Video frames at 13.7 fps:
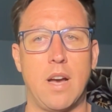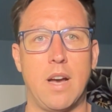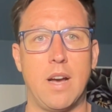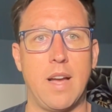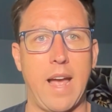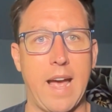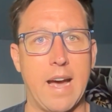
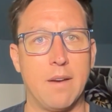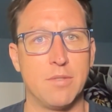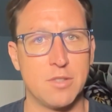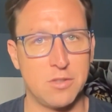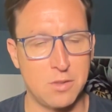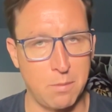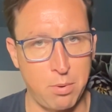have
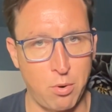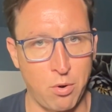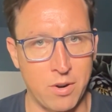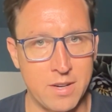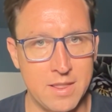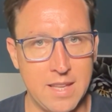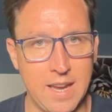
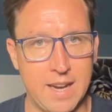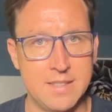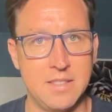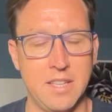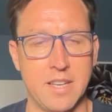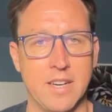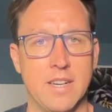supported the
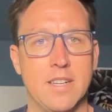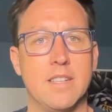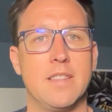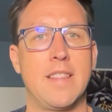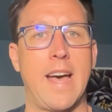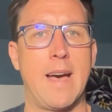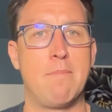idea
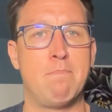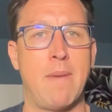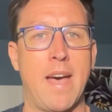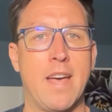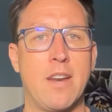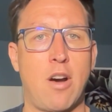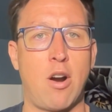that
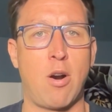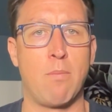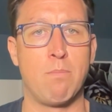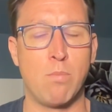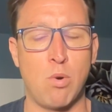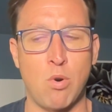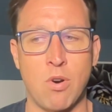men are
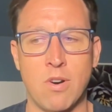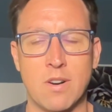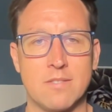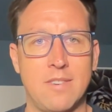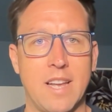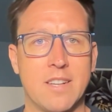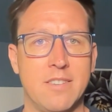more
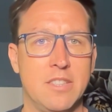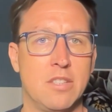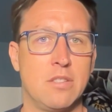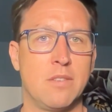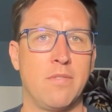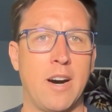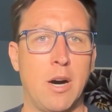likely to
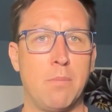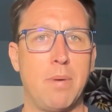develop